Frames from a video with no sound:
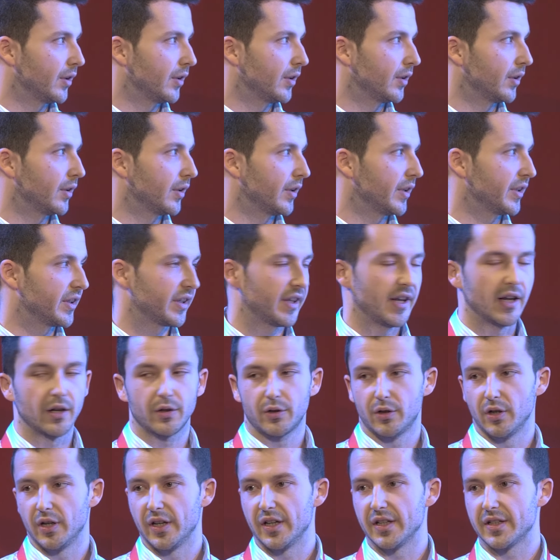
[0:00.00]
it
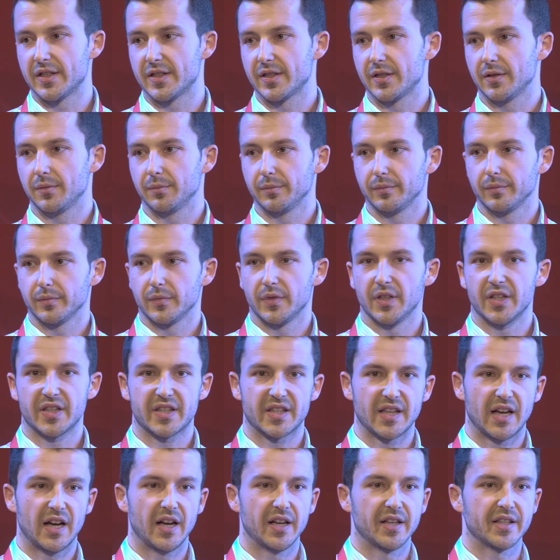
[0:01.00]
calculates the
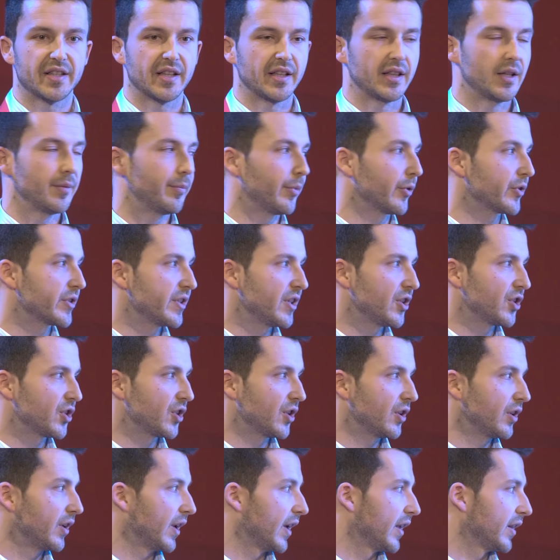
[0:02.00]
size and the
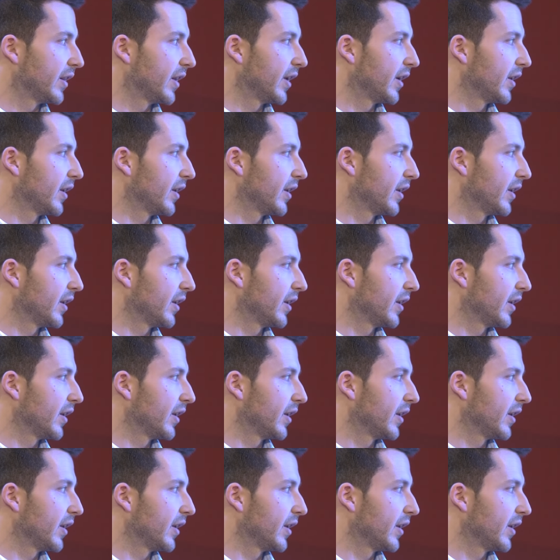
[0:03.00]
position, and